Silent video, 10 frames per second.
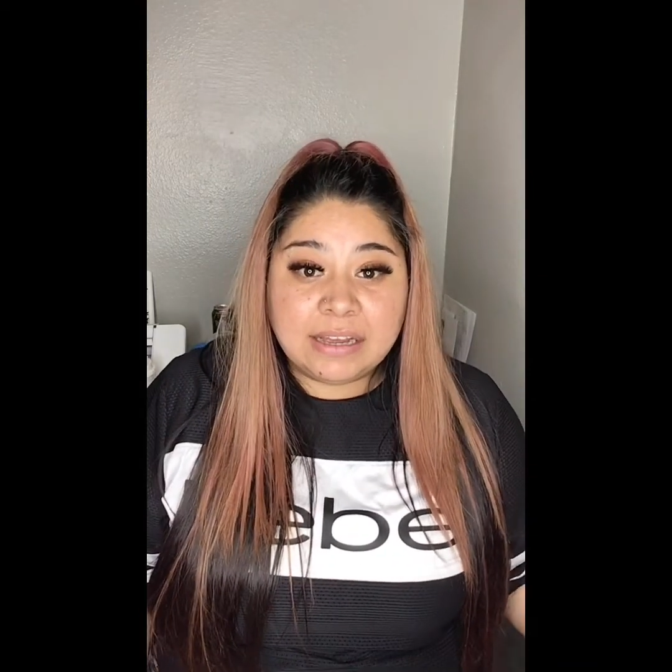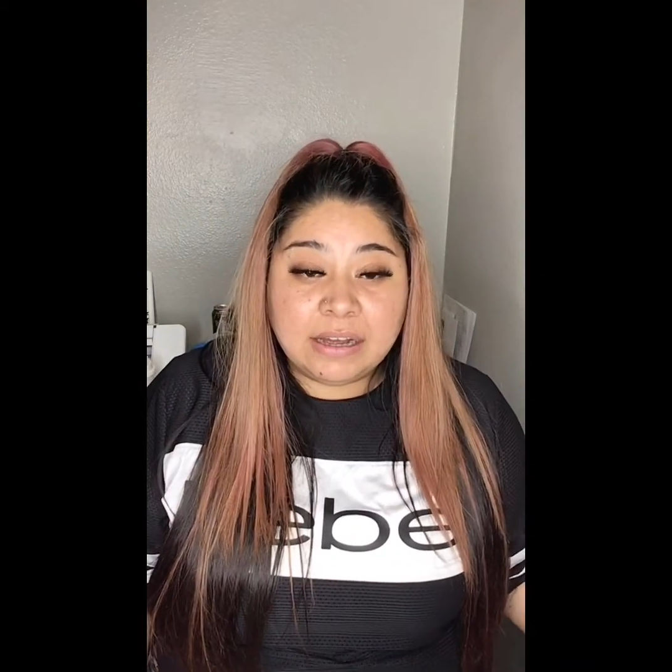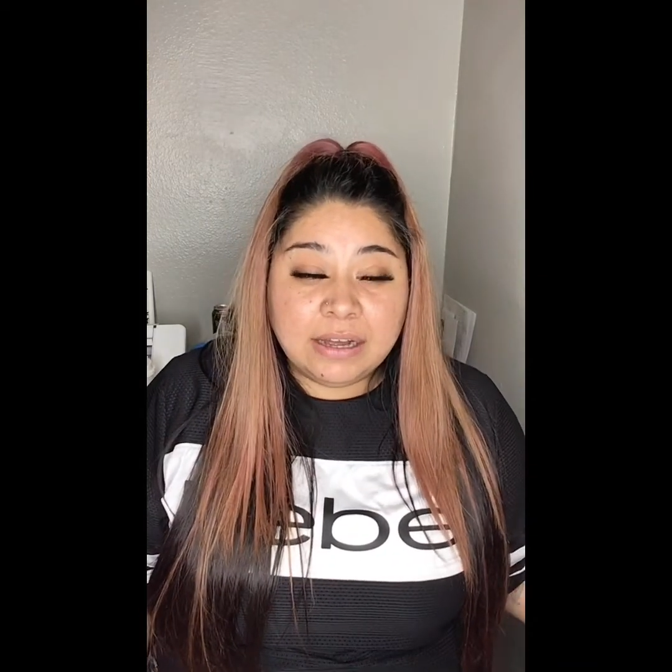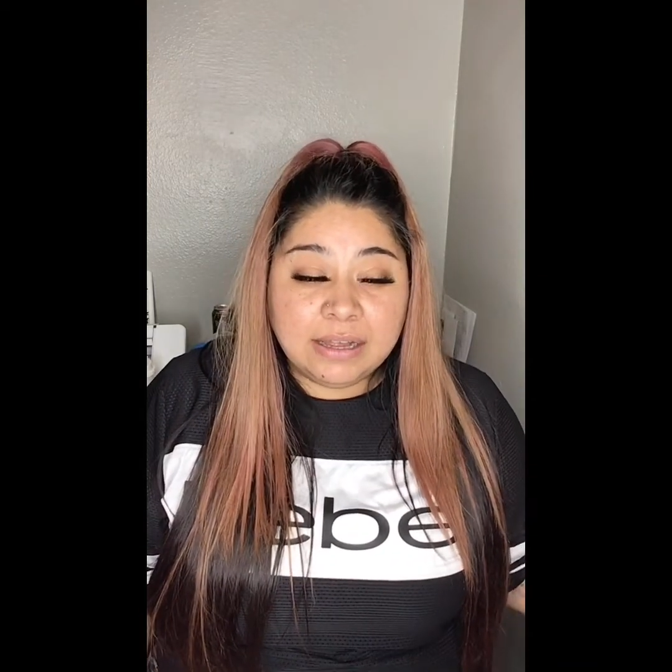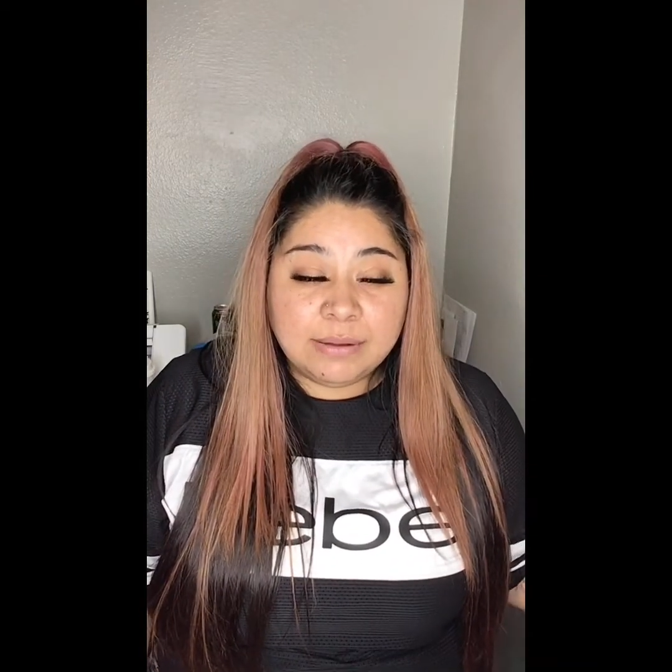
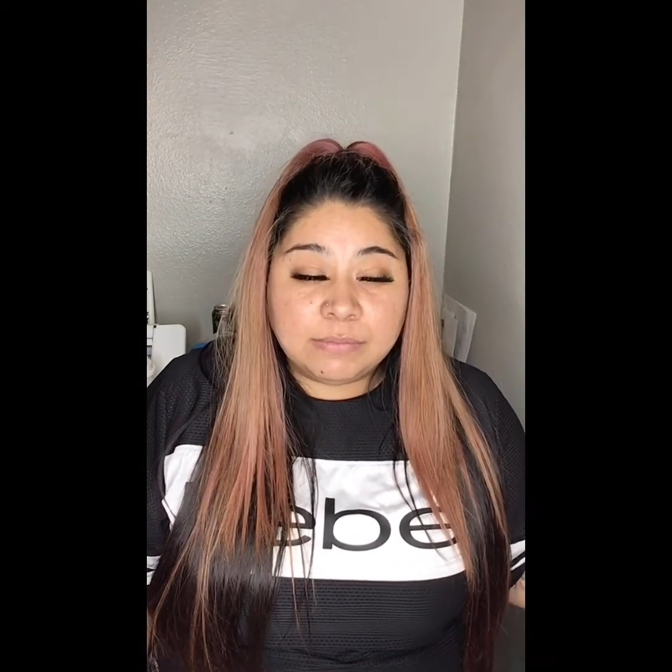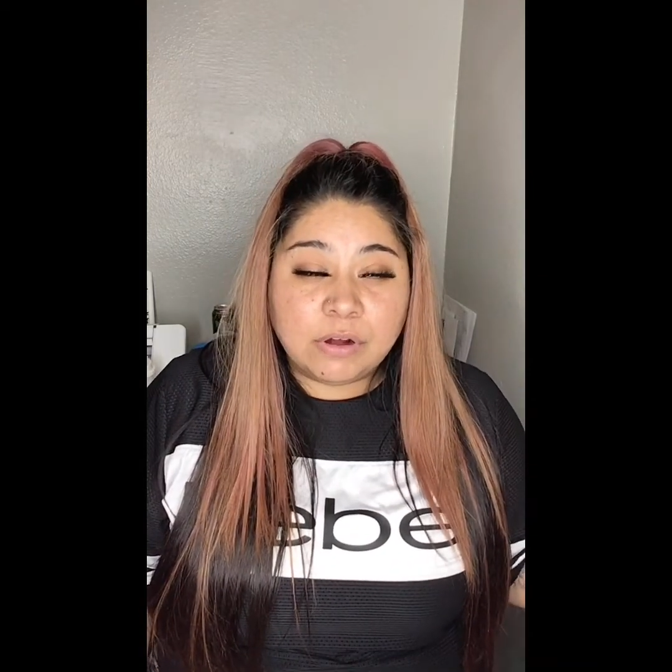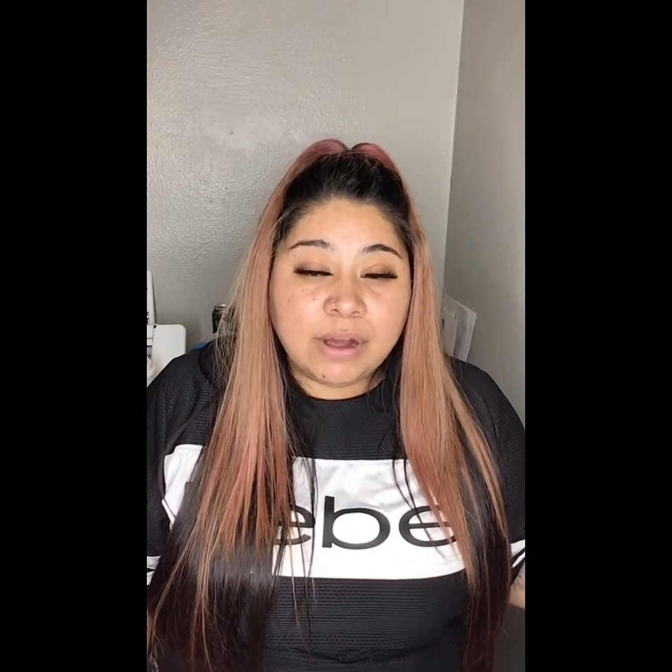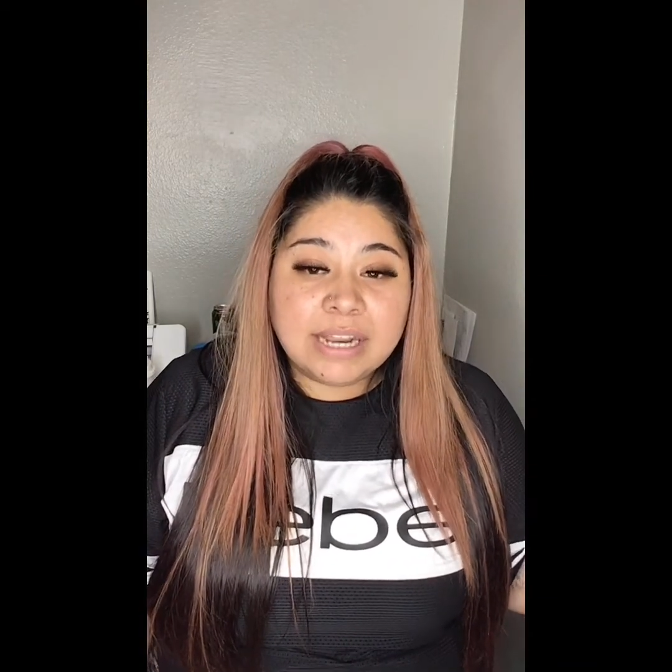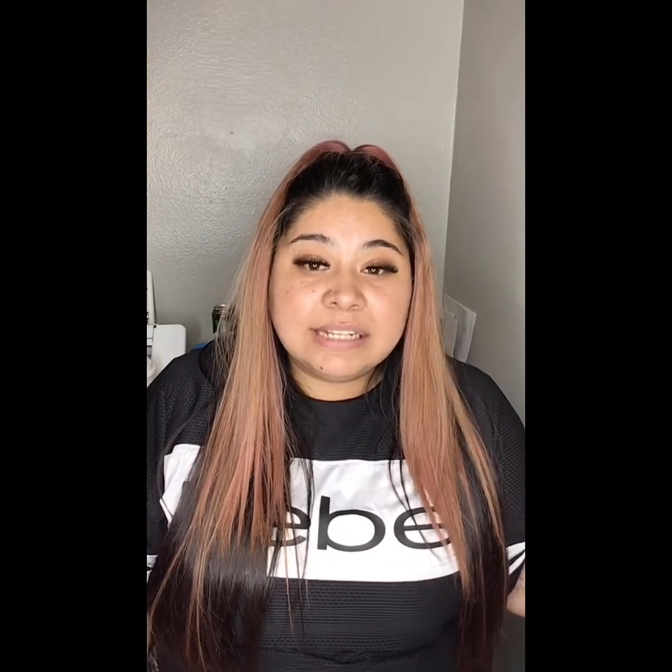um, go
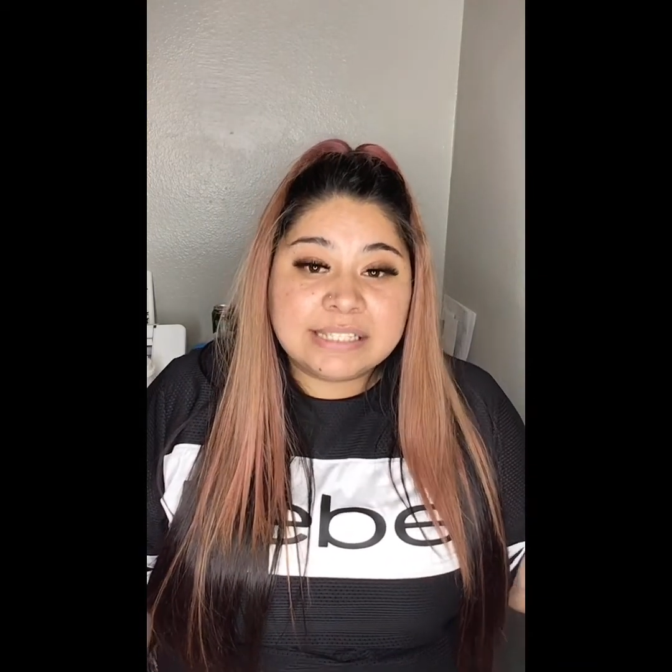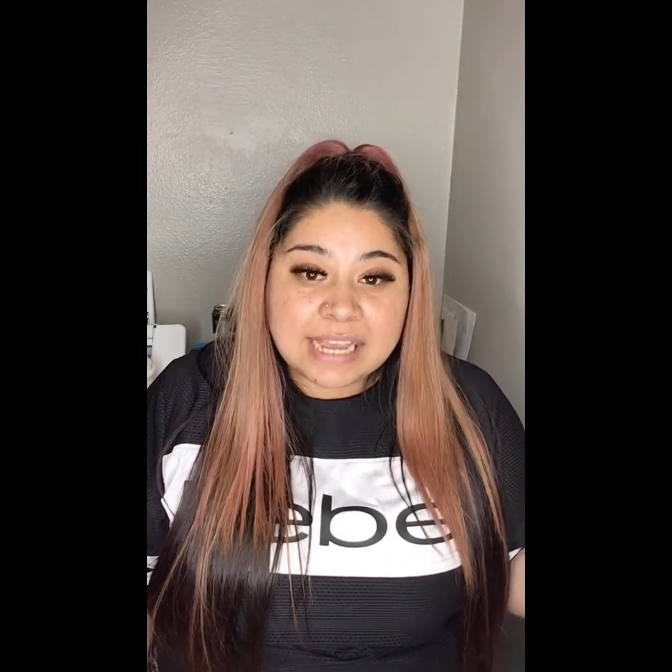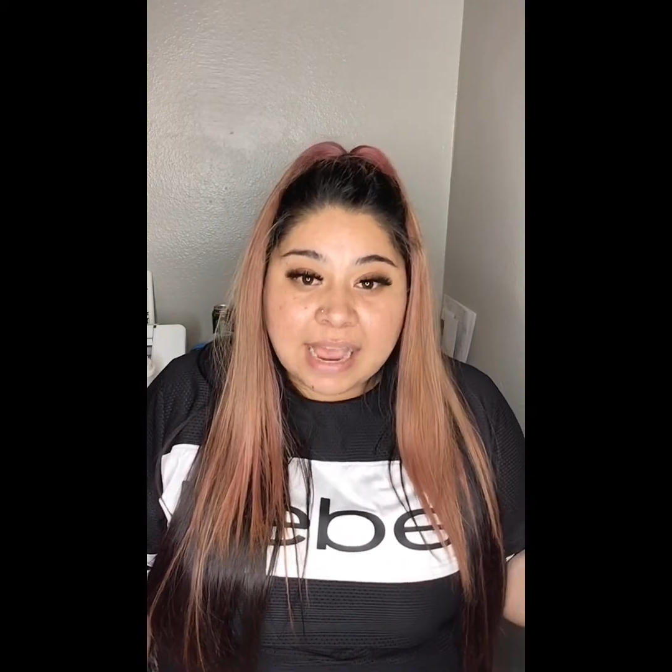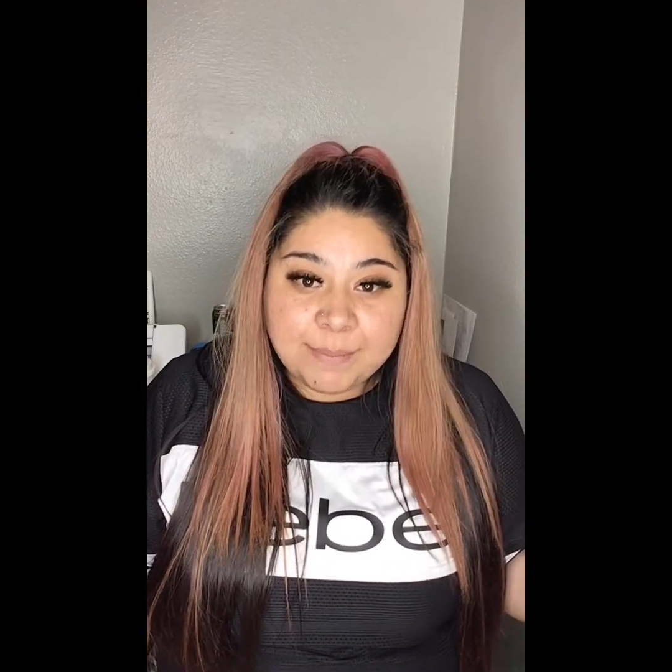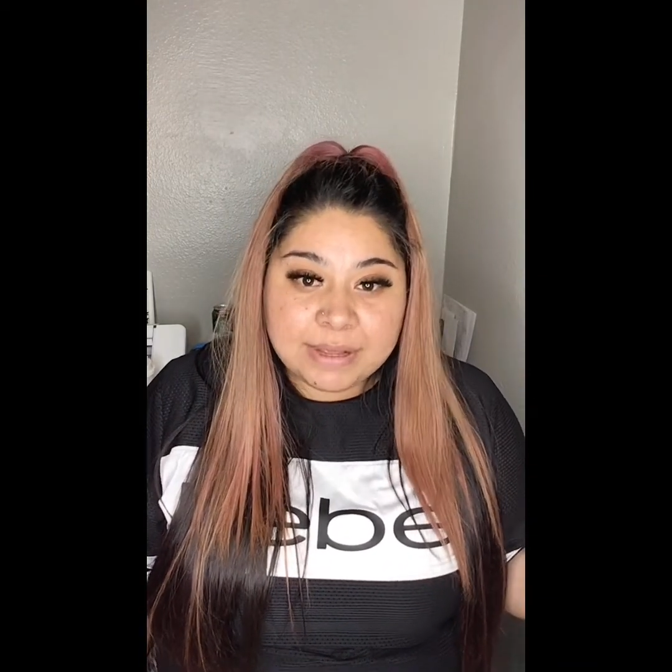ahead and
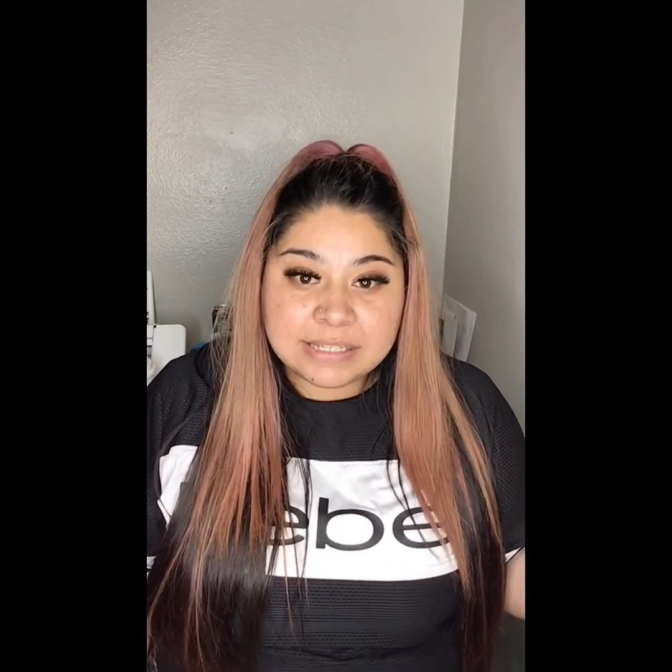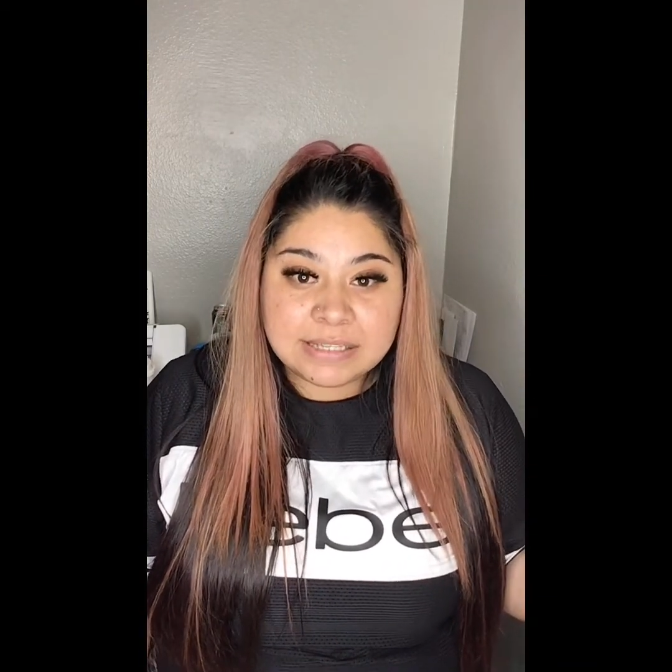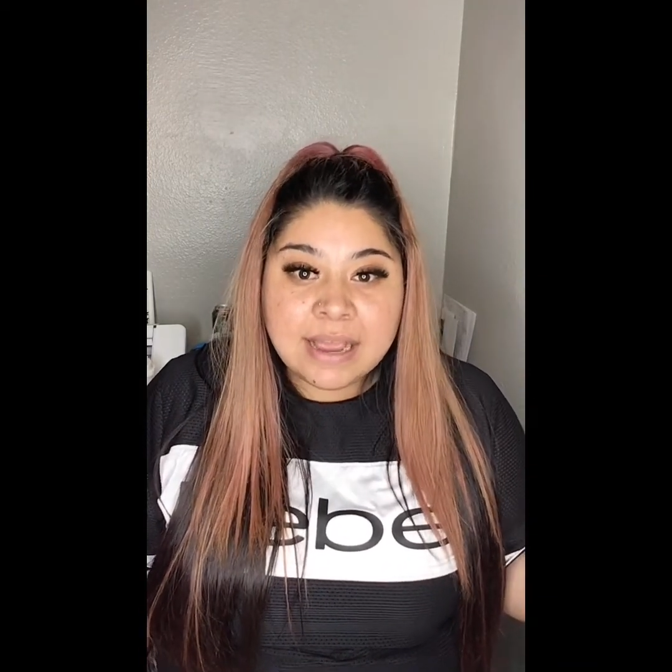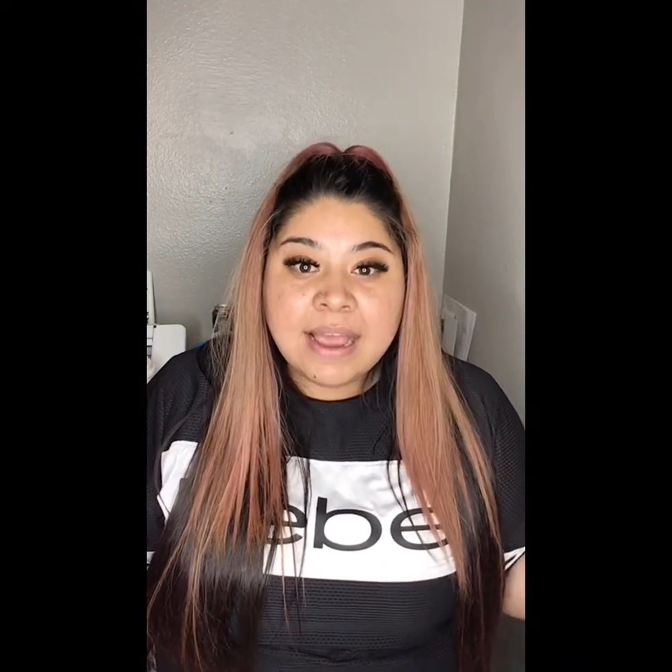DM us